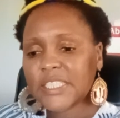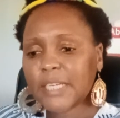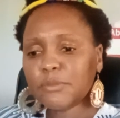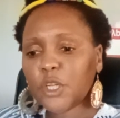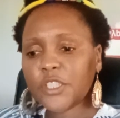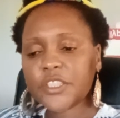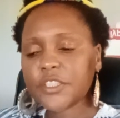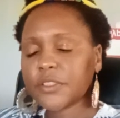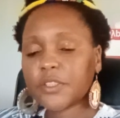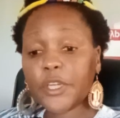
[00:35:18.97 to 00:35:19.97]
And I'm
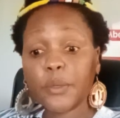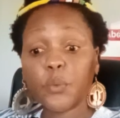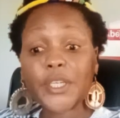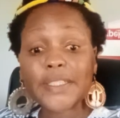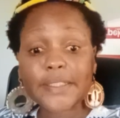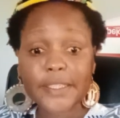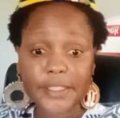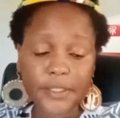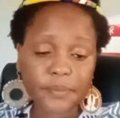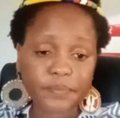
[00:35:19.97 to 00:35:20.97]
not gonna
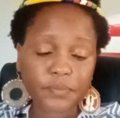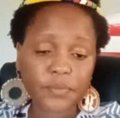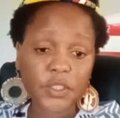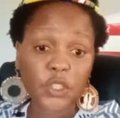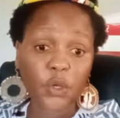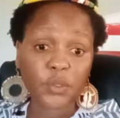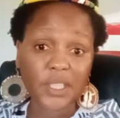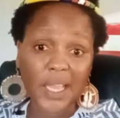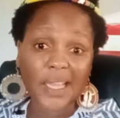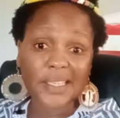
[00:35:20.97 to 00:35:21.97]
willingly go
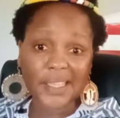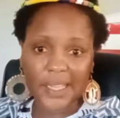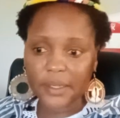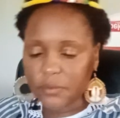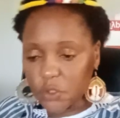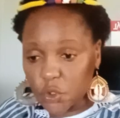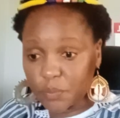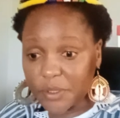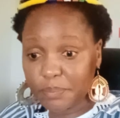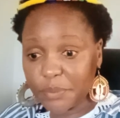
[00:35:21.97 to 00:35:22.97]
there again to
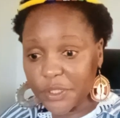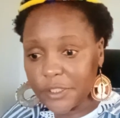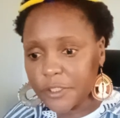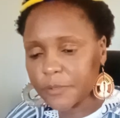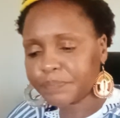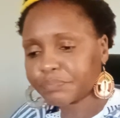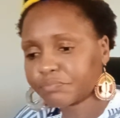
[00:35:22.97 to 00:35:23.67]
be burnt.